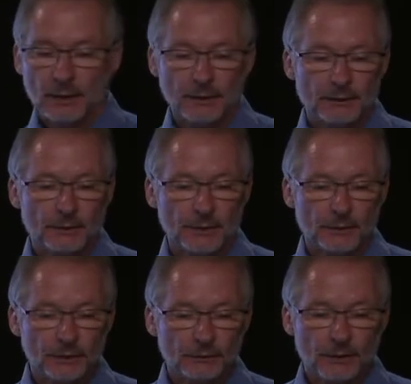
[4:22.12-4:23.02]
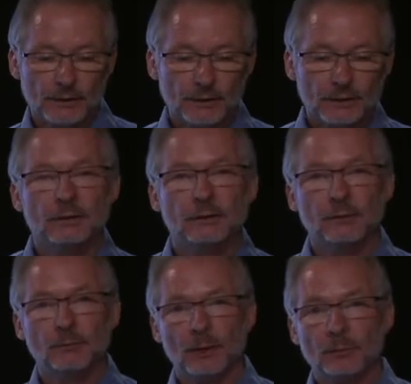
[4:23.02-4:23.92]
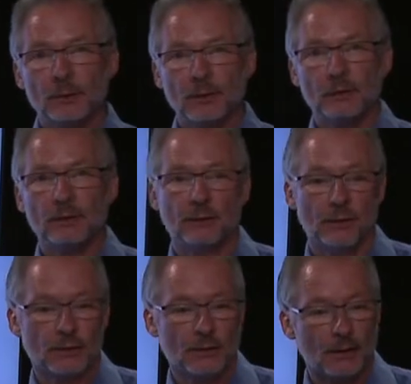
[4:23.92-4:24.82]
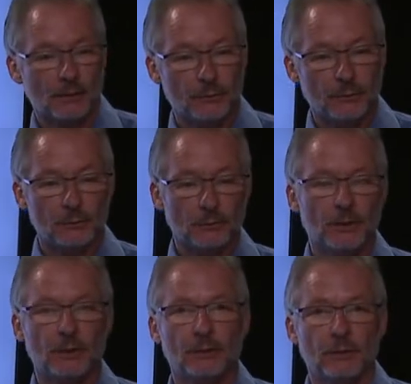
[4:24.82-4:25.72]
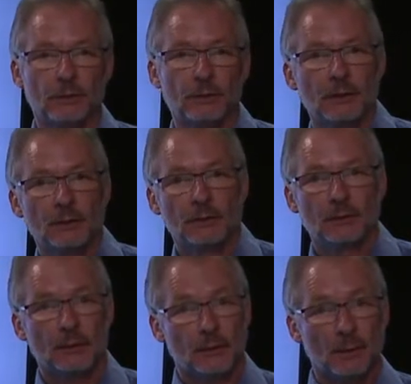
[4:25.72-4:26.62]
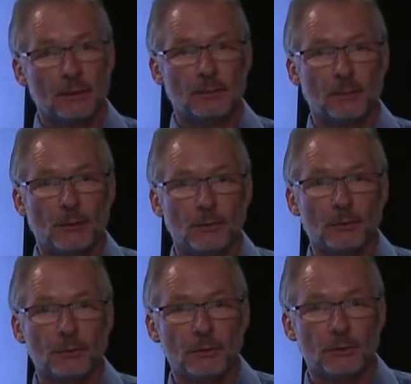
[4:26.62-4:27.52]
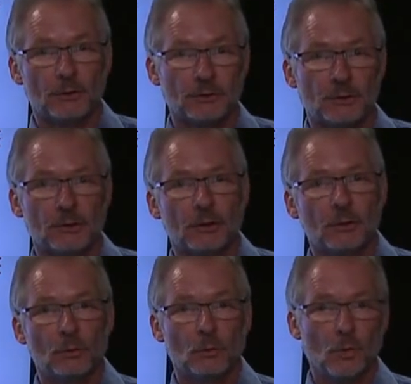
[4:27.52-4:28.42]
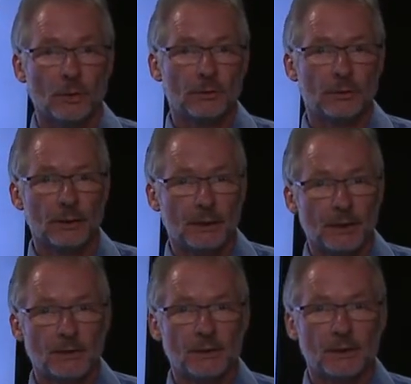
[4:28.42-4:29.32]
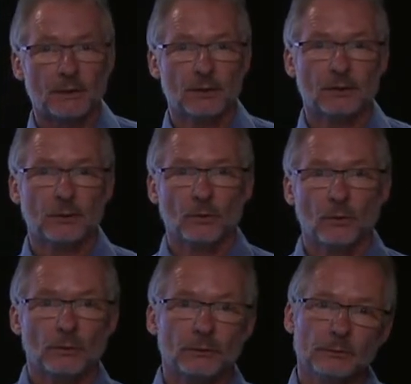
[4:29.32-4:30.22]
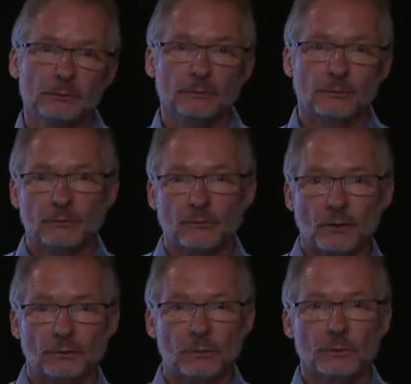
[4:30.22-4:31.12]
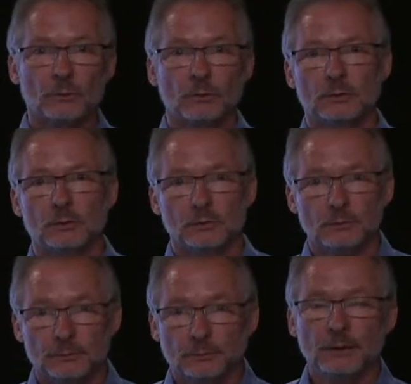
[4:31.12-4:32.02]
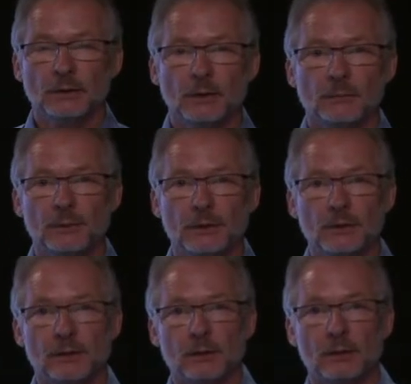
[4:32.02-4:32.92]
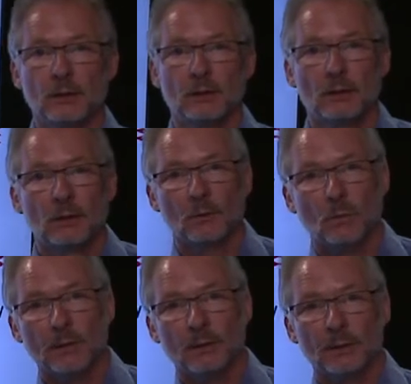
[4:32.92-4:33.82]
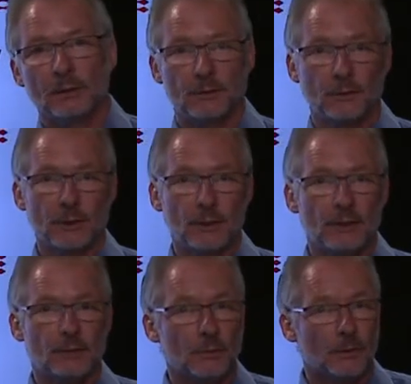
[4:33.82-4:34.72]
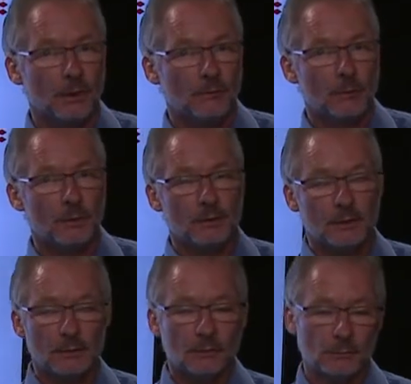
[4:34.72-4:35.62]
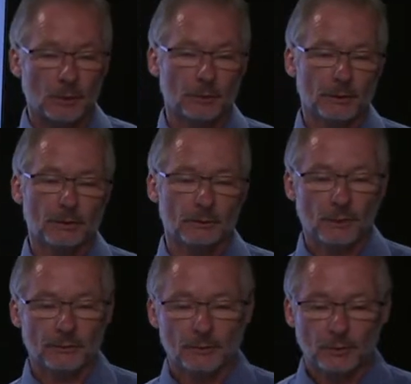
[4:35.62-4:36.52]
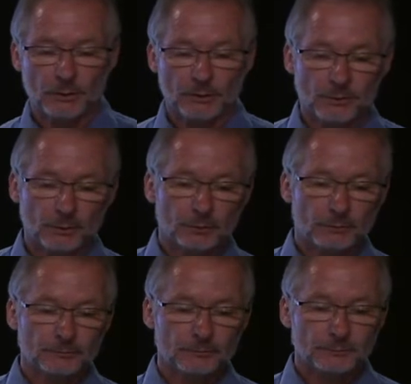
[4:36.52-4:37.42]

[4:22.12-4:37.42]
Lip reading: And at the tendering phase, it might be that there are few potential independent power producers who want to engage in this, or few bigger companies wanting to engage with the government in public-private partnerships.